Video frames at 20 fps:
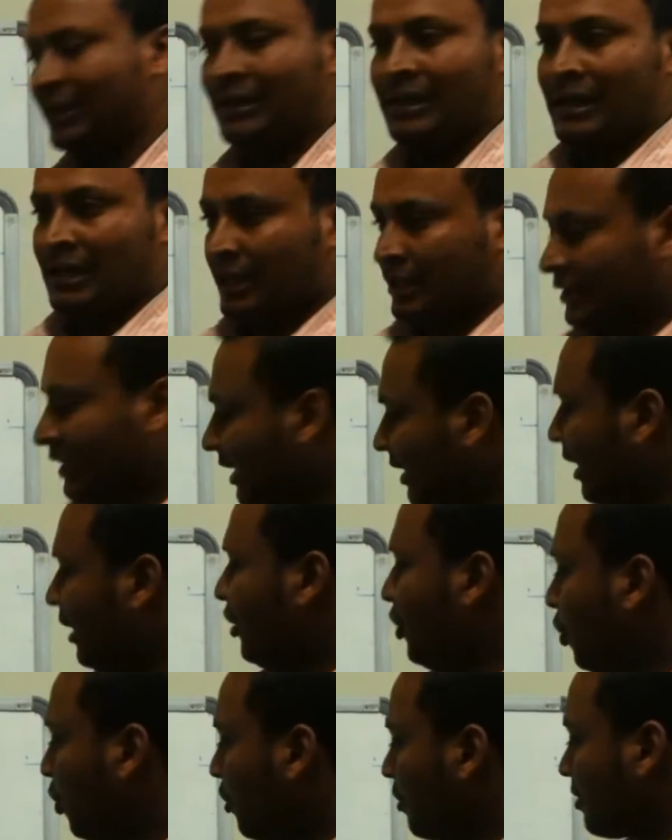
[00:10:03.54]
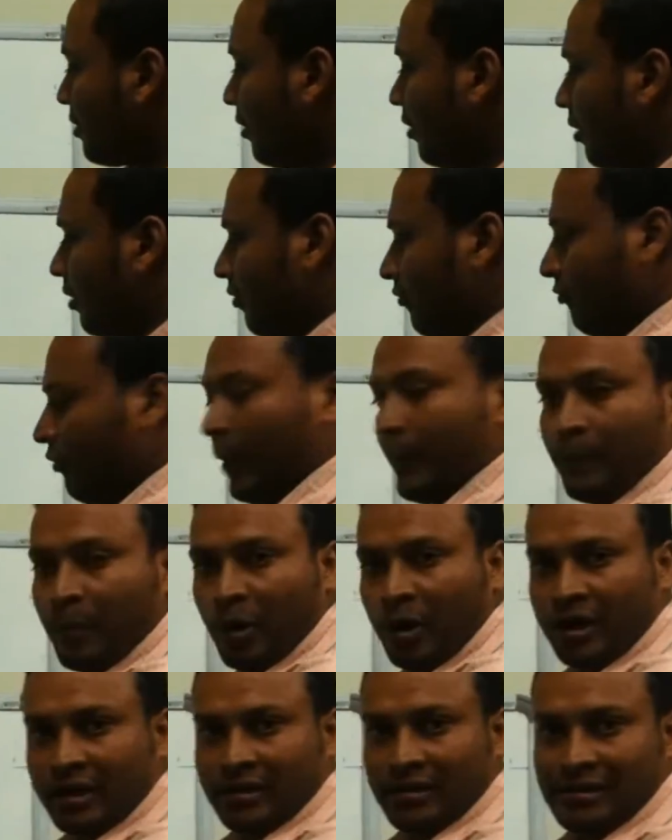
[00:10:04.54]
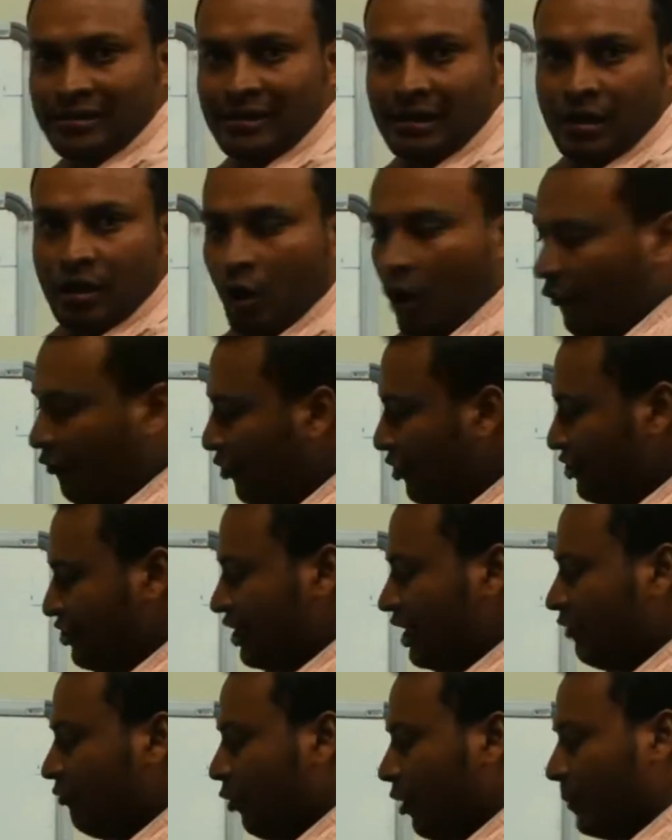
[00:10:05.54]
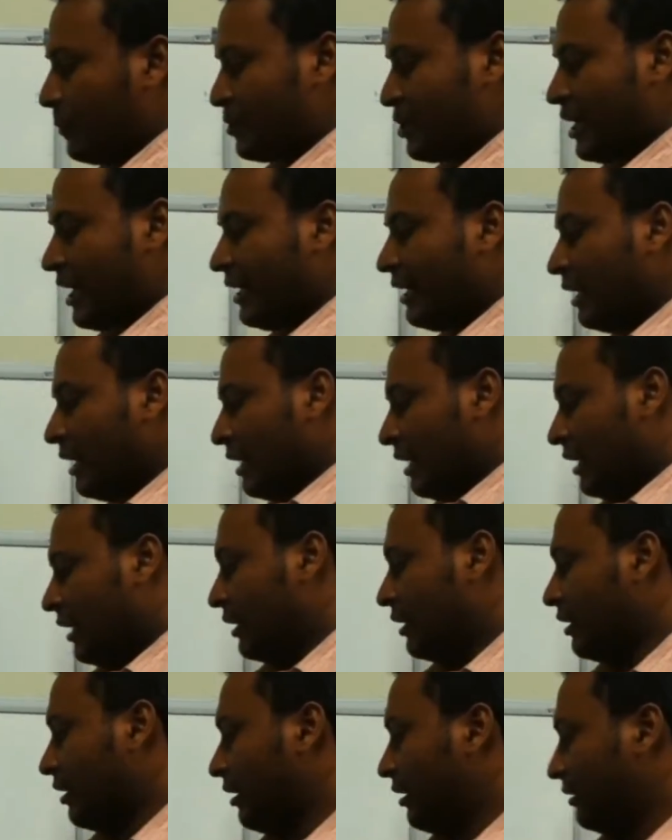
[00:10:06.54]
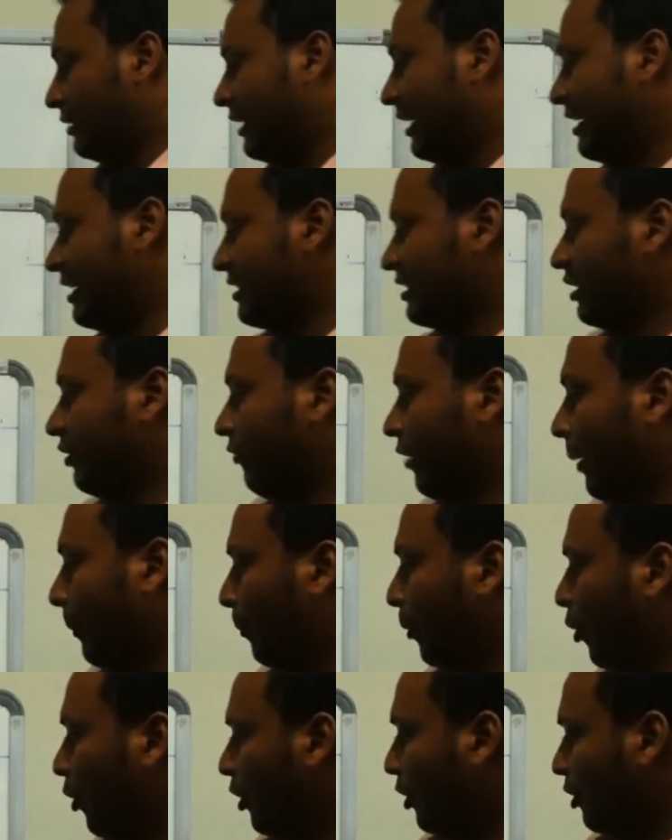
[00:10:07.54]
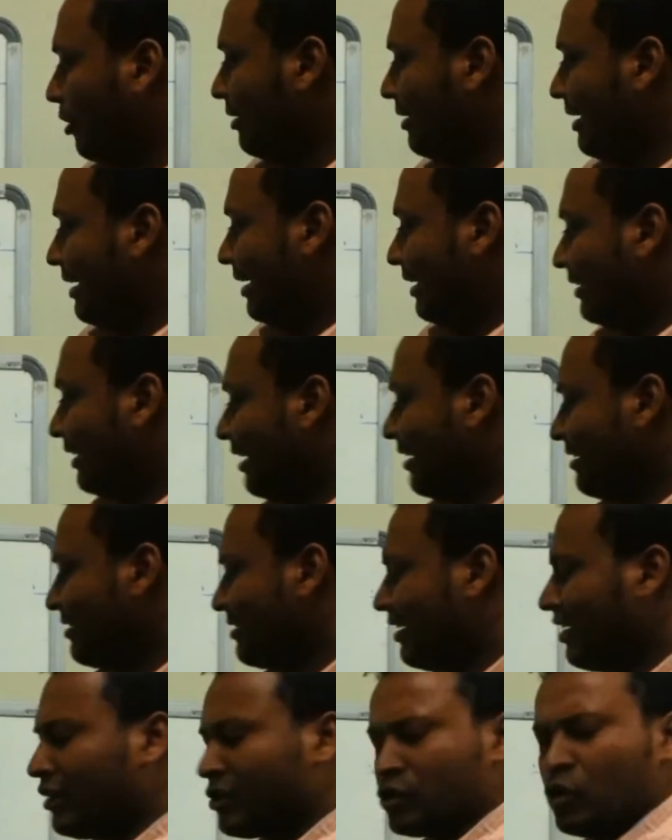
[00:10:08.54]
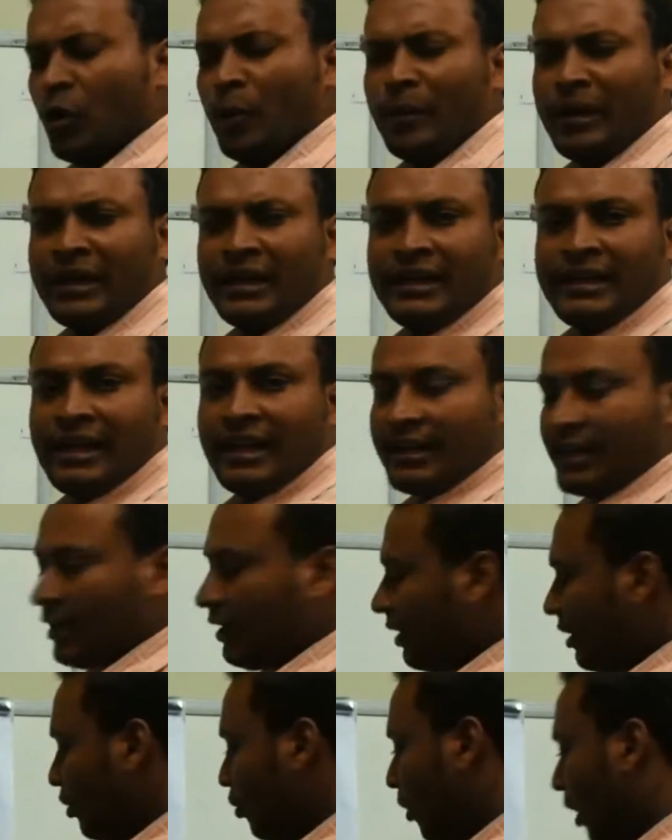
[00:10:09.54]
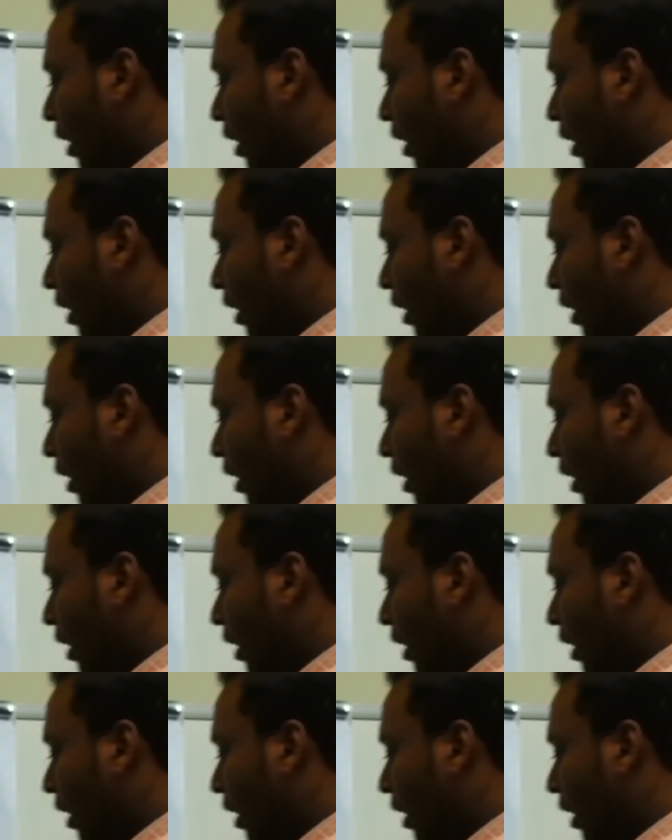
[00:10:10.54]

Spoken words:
but they can use a web portal, official website. There is a web portal there is so many data